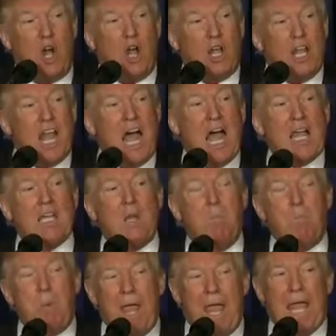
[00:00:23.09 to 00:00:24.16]
are not
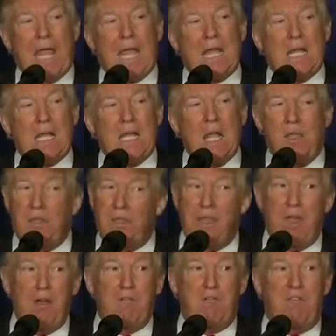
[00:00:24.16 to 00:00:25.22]
paying
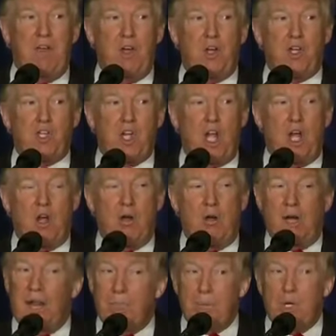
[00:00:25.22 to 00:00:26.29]
their fair share,
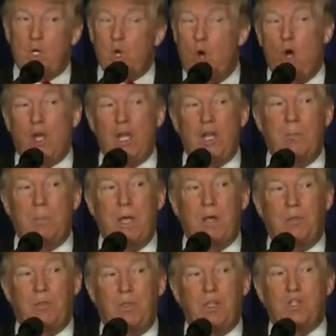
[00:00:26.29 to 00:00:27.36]
and I've been talking
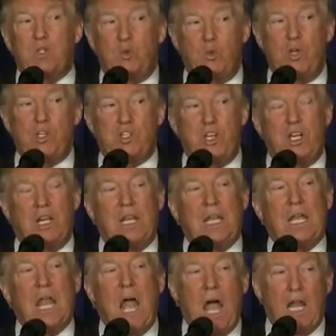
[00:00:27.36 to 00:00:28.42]
about this
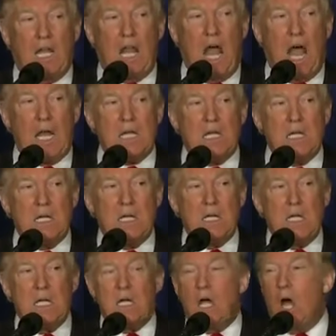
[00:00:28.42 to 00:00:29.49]
recently a lot
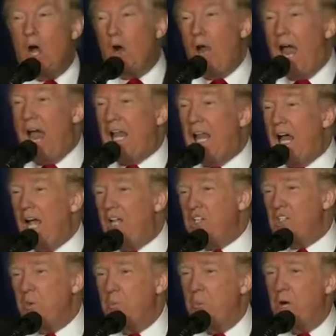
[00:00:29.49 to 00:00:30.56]
our
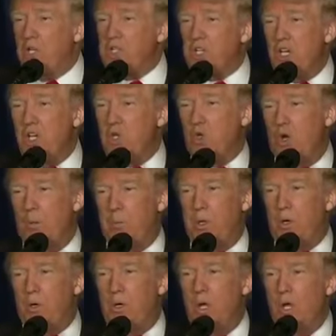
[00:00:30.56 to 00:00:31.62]
allies must
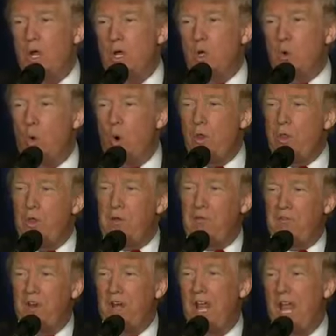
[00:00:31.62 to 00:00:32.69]
contribute toward their
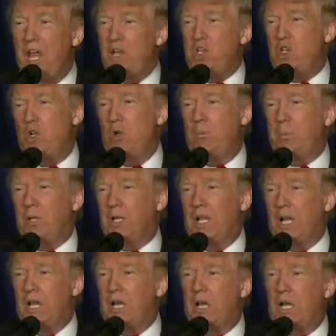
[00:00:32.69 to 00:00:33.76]
financial,
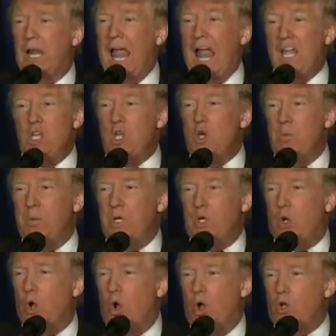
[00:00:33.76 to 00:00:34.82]
political, and human
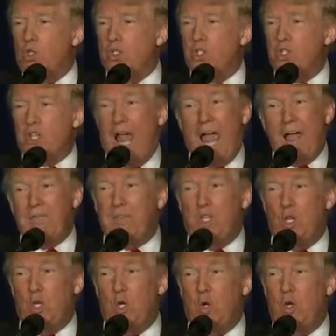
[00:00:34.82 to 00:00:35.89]
costs, have to
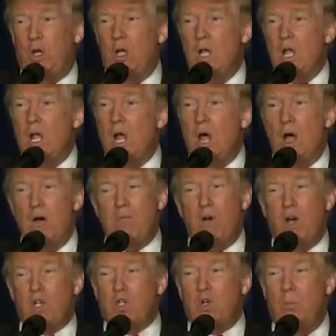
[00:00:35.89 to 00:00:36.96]
do it, of
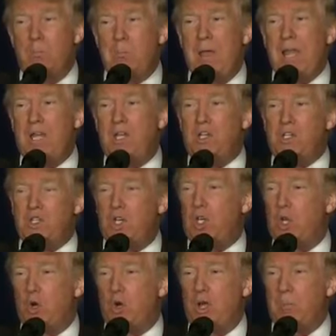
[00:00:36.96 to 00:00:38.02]
our tremendous
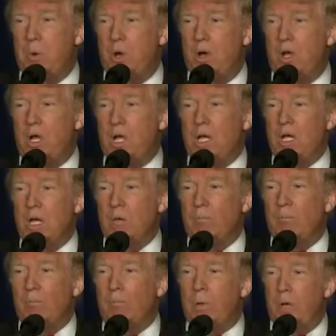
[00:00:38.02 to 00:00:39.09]
security burden.
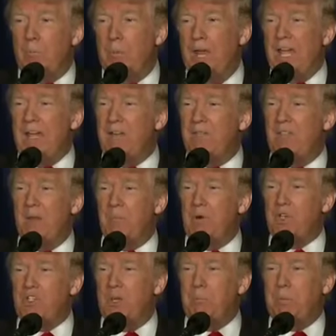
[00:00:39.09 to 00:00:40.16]
But many of them are
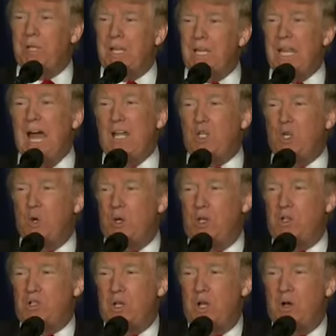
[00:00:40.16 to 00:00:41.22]
simply not doing
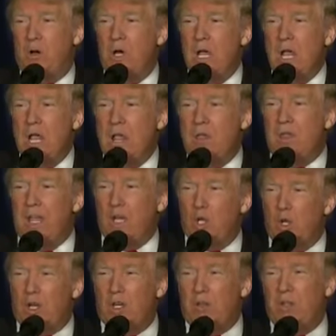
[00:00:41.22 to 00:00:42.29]
so. They
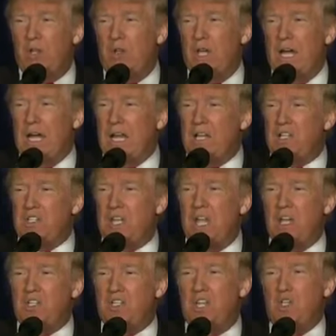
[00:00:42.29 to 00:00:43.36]
look at the United
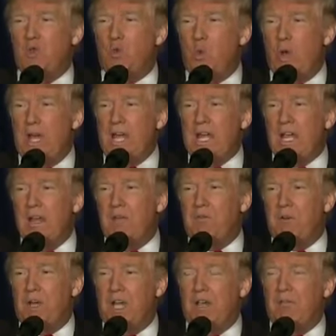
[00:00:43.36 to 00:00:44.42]
States as weak and
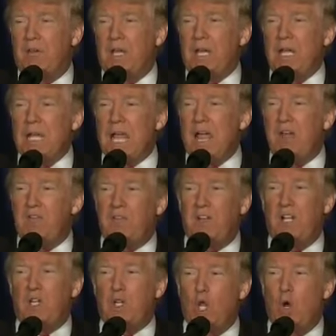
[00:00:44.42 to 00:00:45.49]
forgiving and
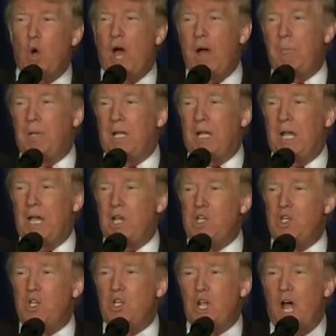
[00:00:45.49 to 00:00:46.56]
feel no
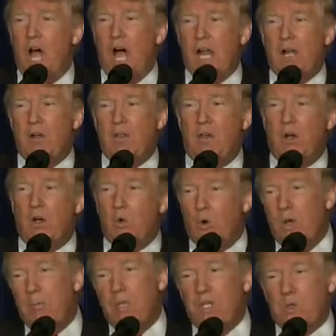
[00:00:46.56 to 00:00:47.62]
obligation to honor their
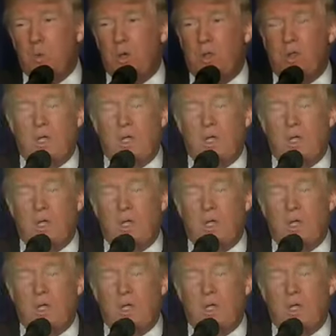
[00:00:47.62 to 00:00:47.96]
agreements with